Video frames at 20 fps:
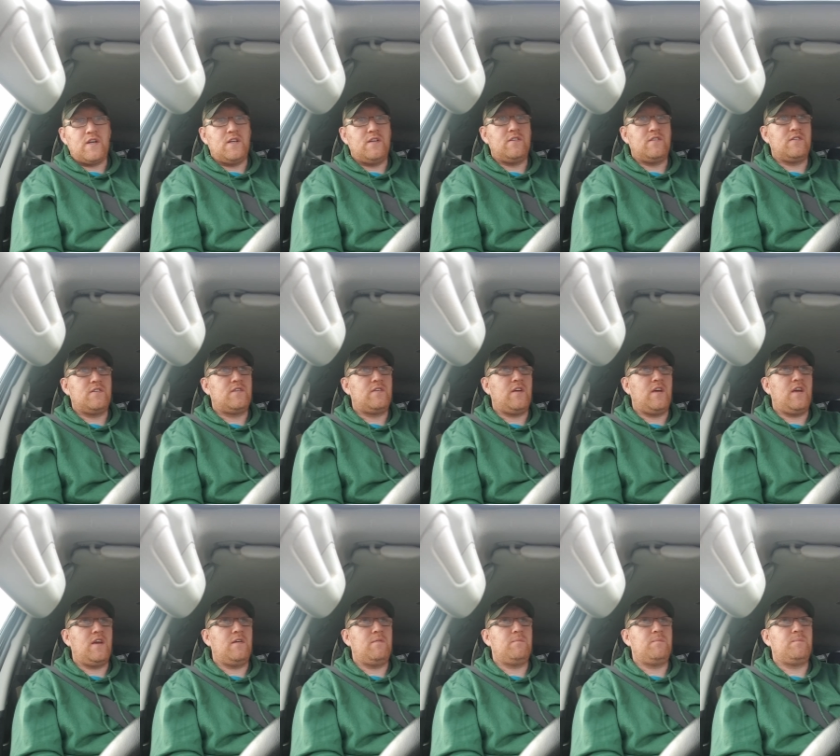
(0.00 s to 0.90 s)

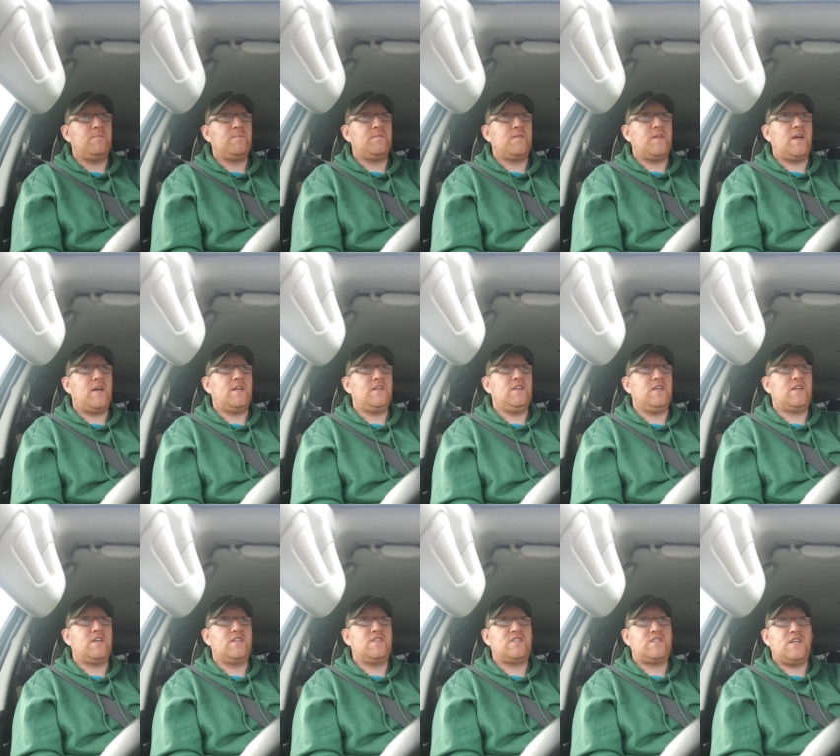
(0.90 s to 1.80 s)
and you
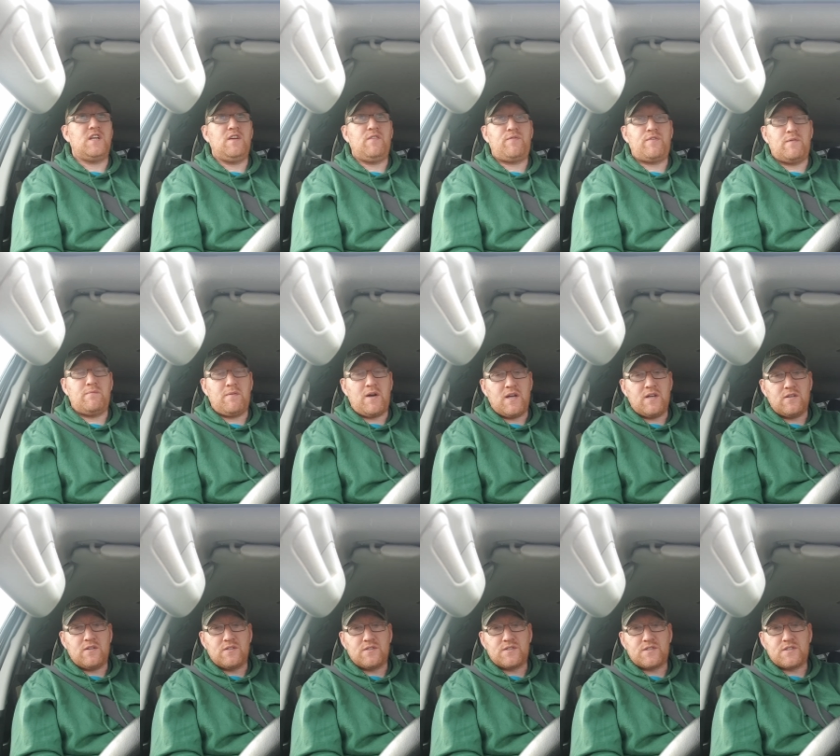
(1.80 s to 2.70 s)
can see for
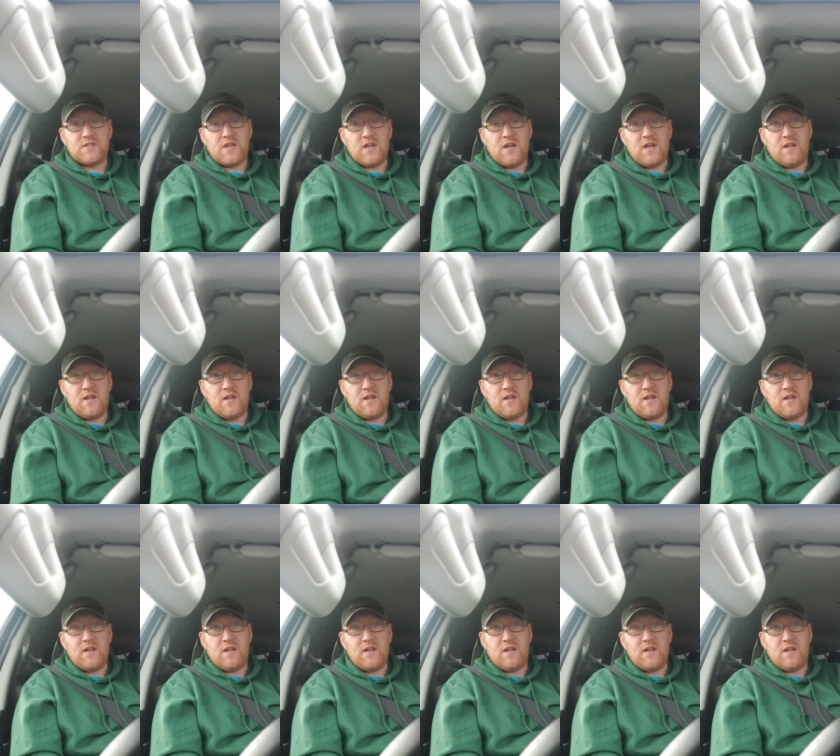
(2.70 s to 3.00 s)
miles,